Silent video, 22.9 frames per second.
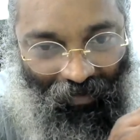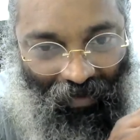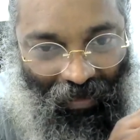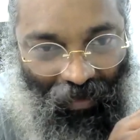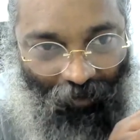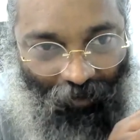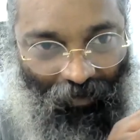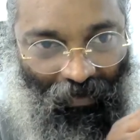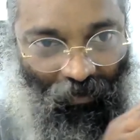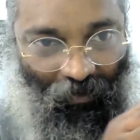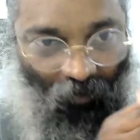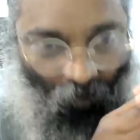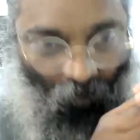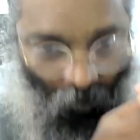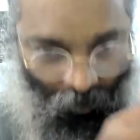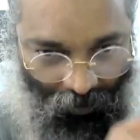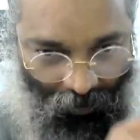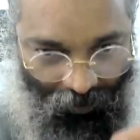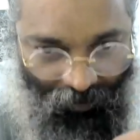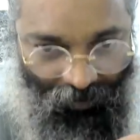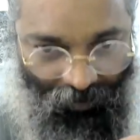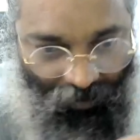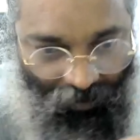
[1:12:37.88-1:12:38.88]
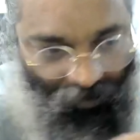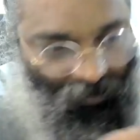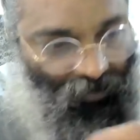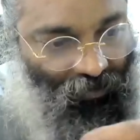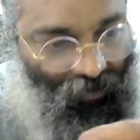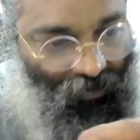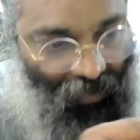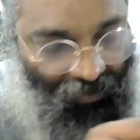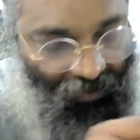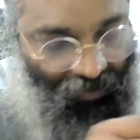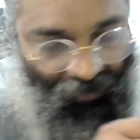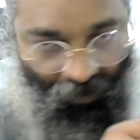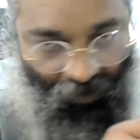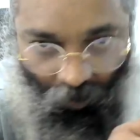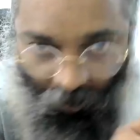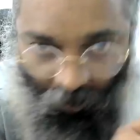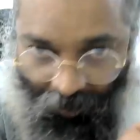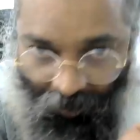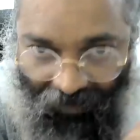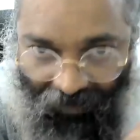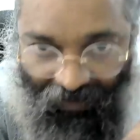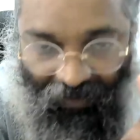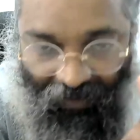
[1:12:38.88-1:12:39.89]
abhi wo teachers zyada log
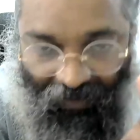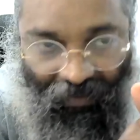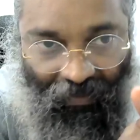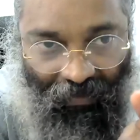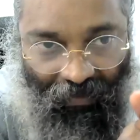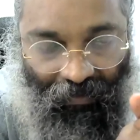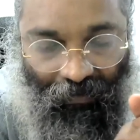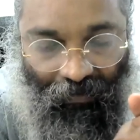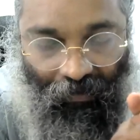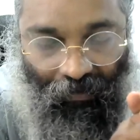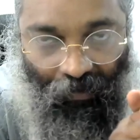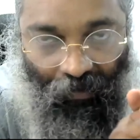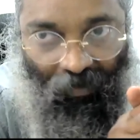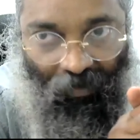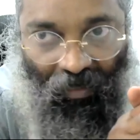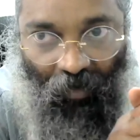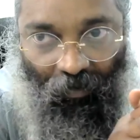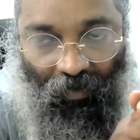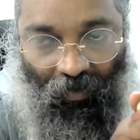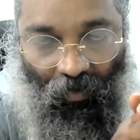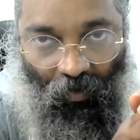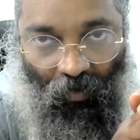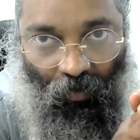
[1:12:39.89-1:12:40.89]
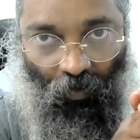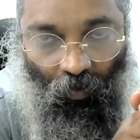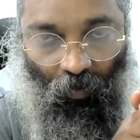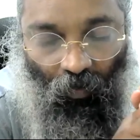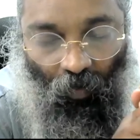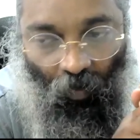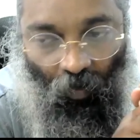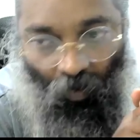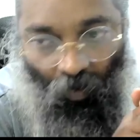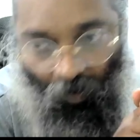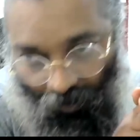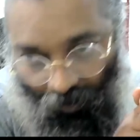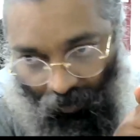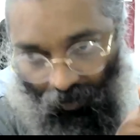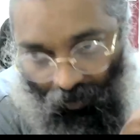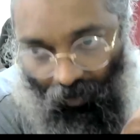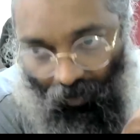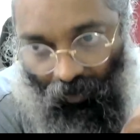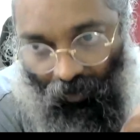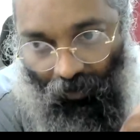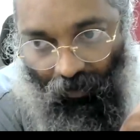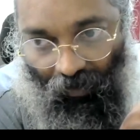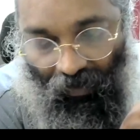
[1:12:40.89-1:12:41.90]
bhi dare hai. Kabhi kabhi log
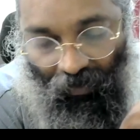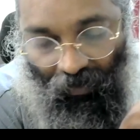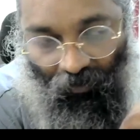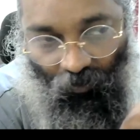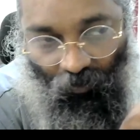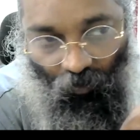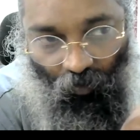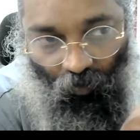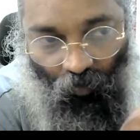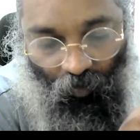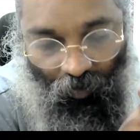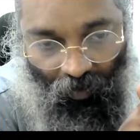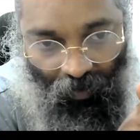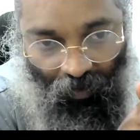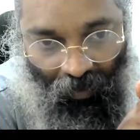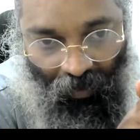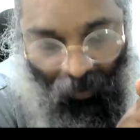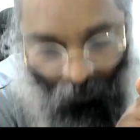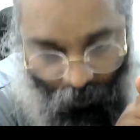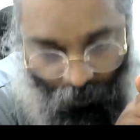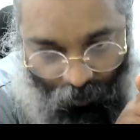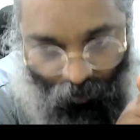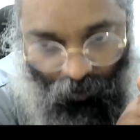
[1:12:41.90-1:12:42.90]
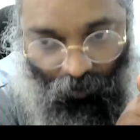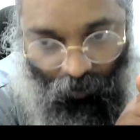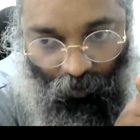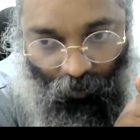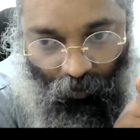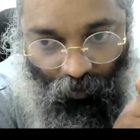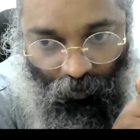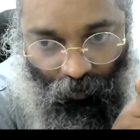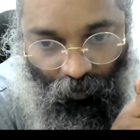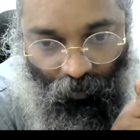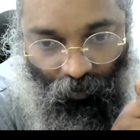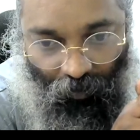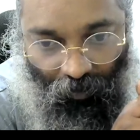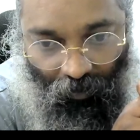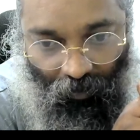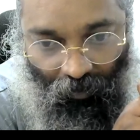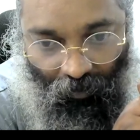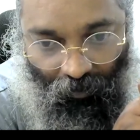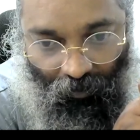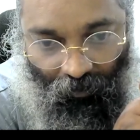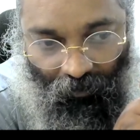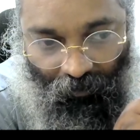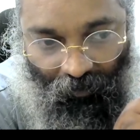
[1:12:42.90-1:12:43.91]
aur they would love to
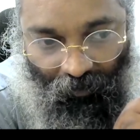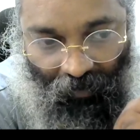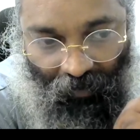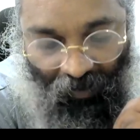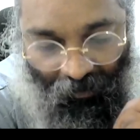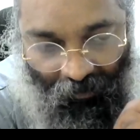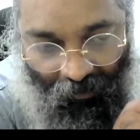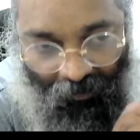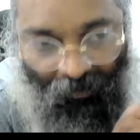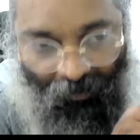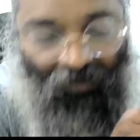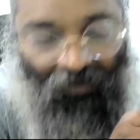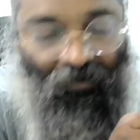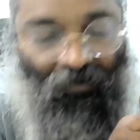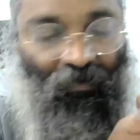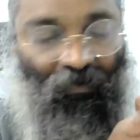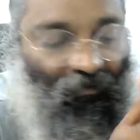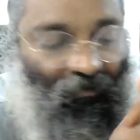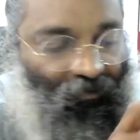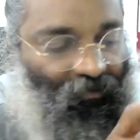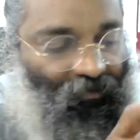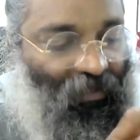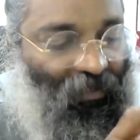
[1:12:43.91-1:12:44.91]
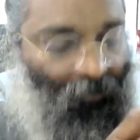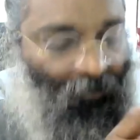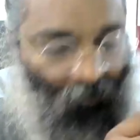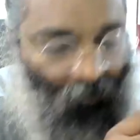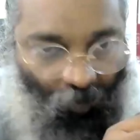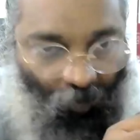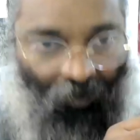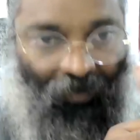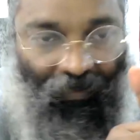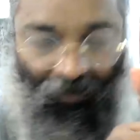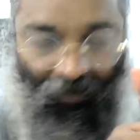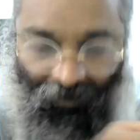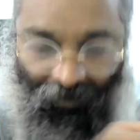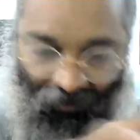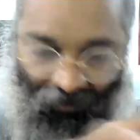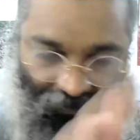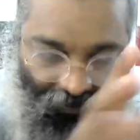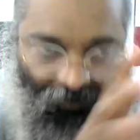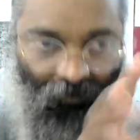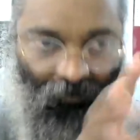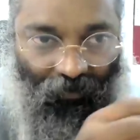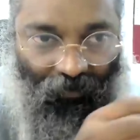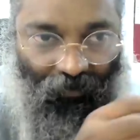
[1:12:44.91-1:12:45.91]
come, but at some point,
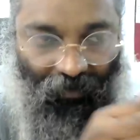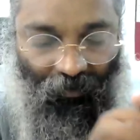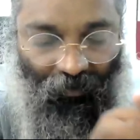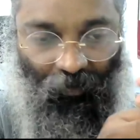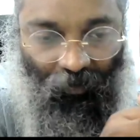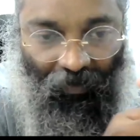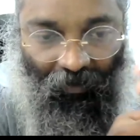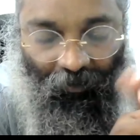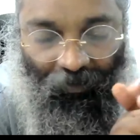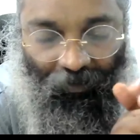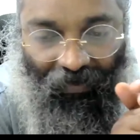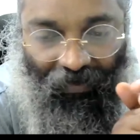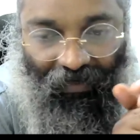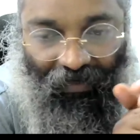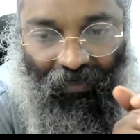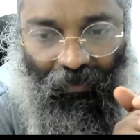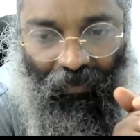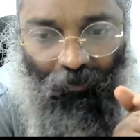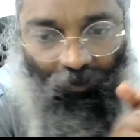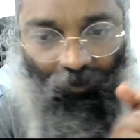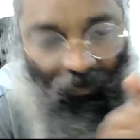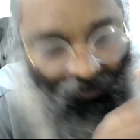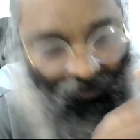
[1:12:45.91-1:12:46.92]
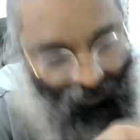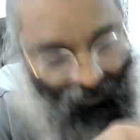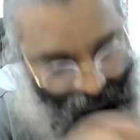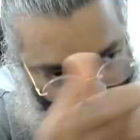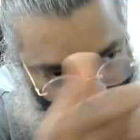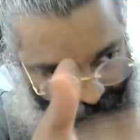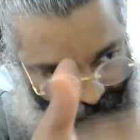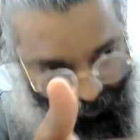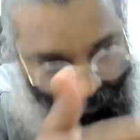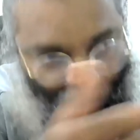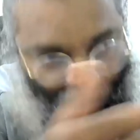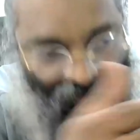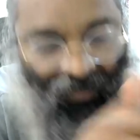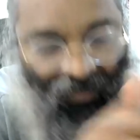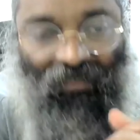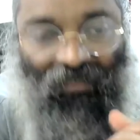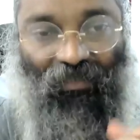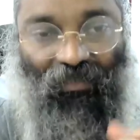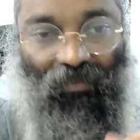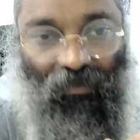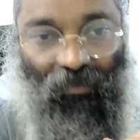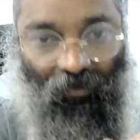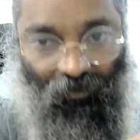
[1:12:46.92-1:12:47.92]
you know, they couldn't make it. But maybe
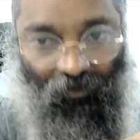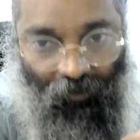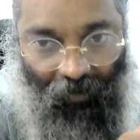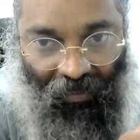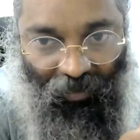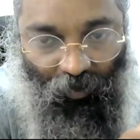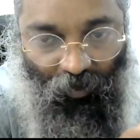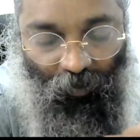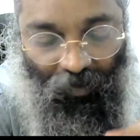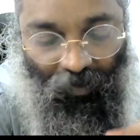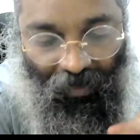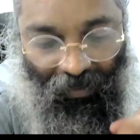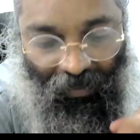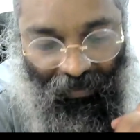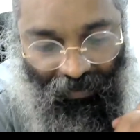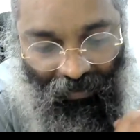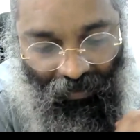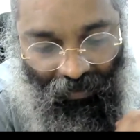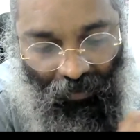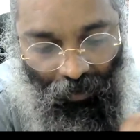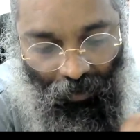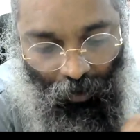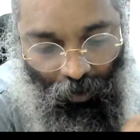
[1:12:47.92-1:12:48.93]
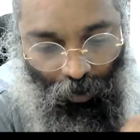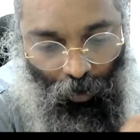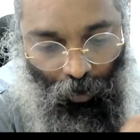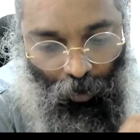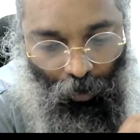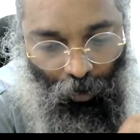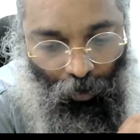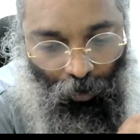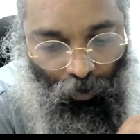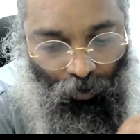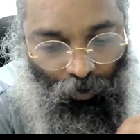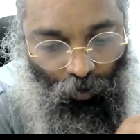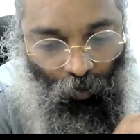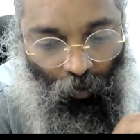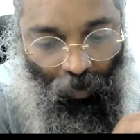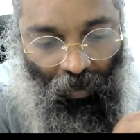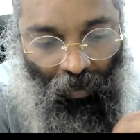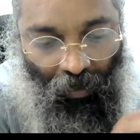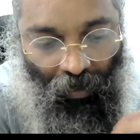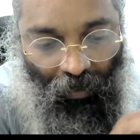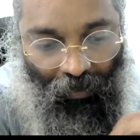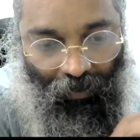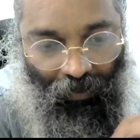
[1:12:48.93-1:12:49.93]
next batch mein aayega. So
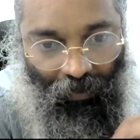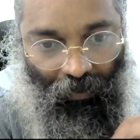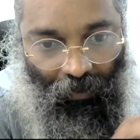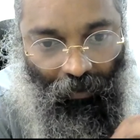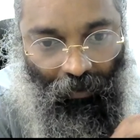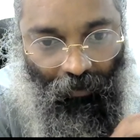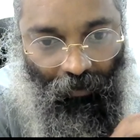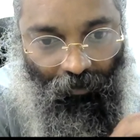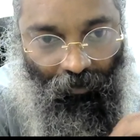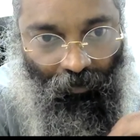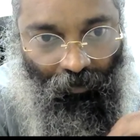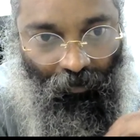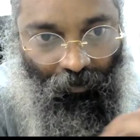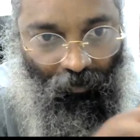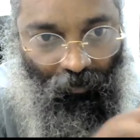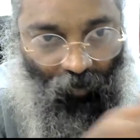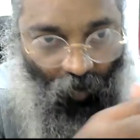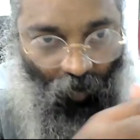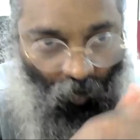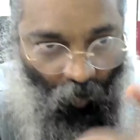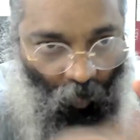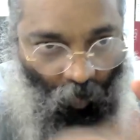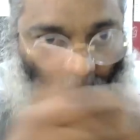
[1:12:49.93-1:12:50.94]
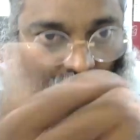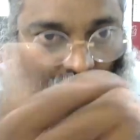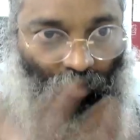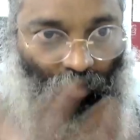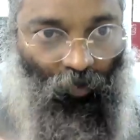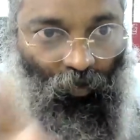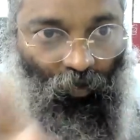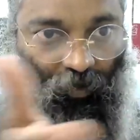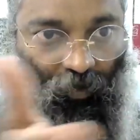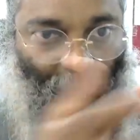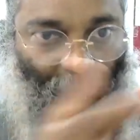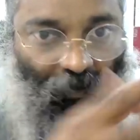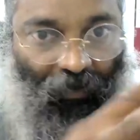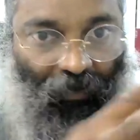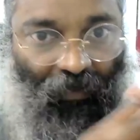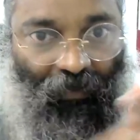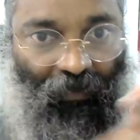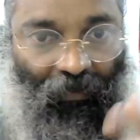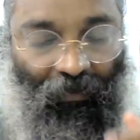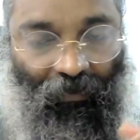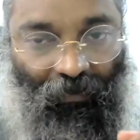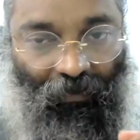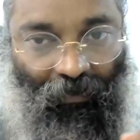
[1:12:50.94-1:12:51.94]
I don't want to
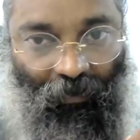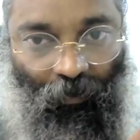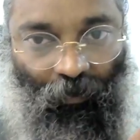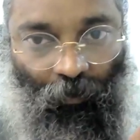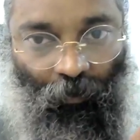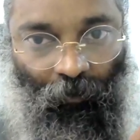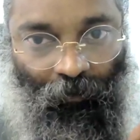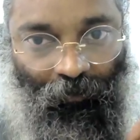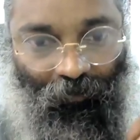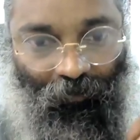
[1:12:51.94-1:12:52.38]
repeat, you know,